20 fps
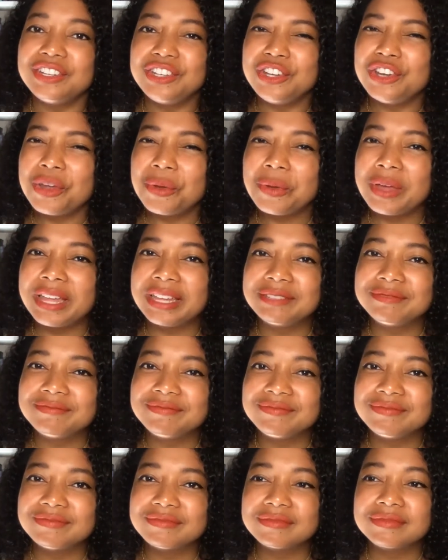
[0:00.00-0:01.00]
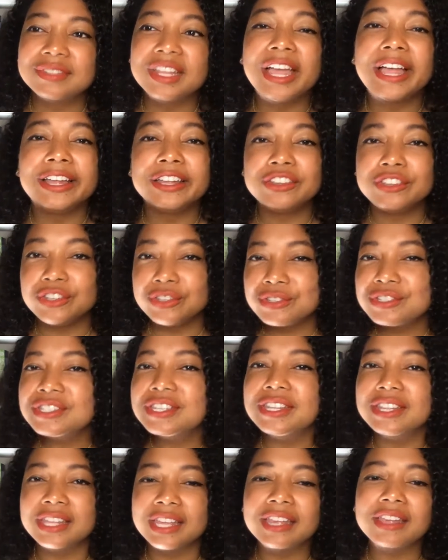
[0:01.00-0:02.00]
"You know what? I
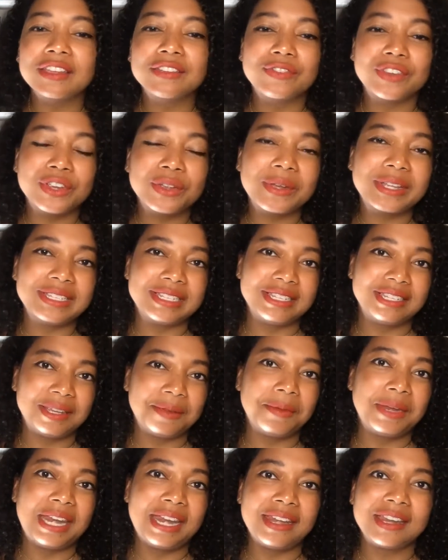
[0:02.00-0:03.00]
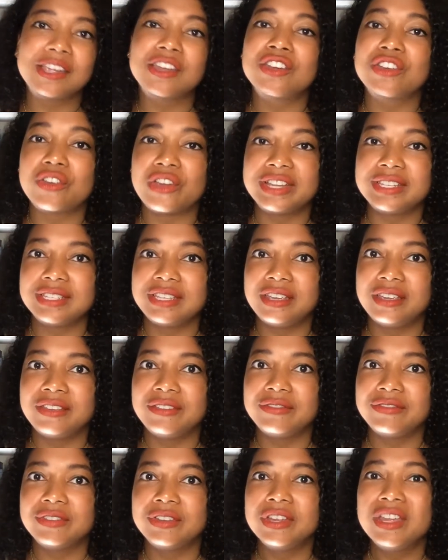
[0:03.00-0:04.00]
used to think of you as intimidating and
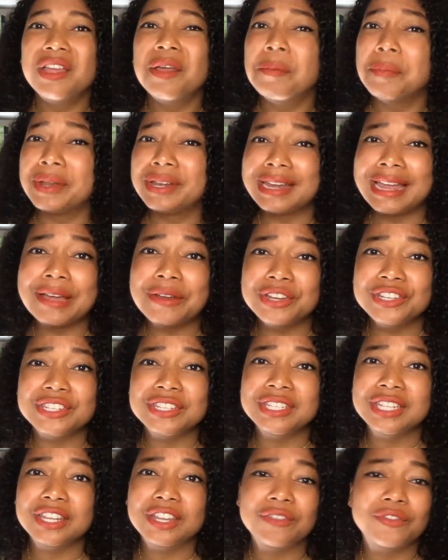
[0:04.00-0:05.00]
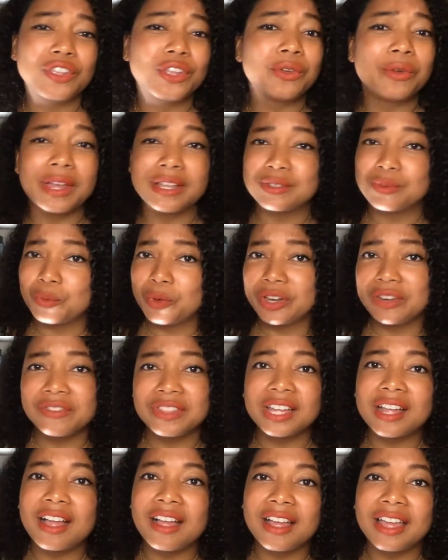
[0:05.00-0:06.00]
aggressive, but now I just think of you as one
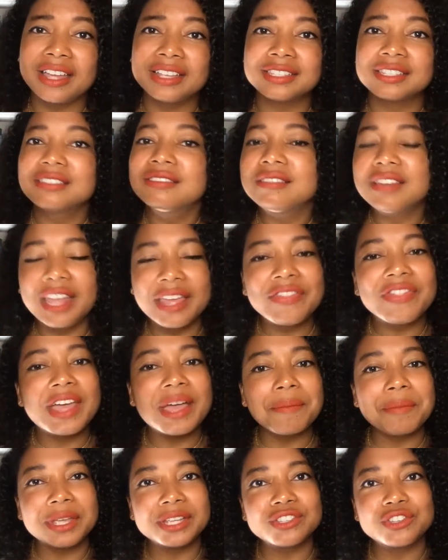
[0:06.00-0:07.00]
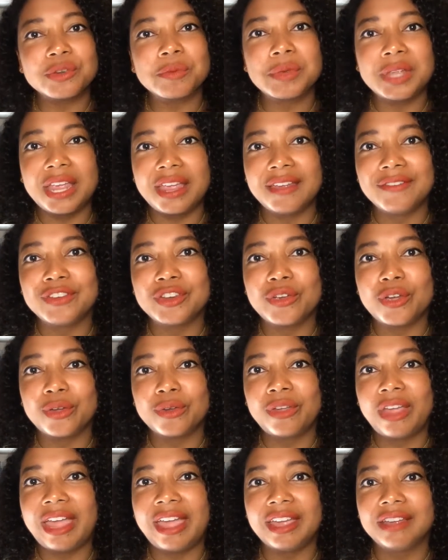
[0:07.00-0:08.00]
of the guys, and that makes your behavior
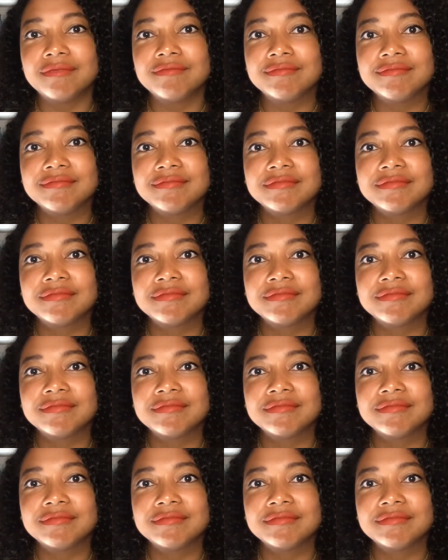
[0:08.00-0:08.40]
okay."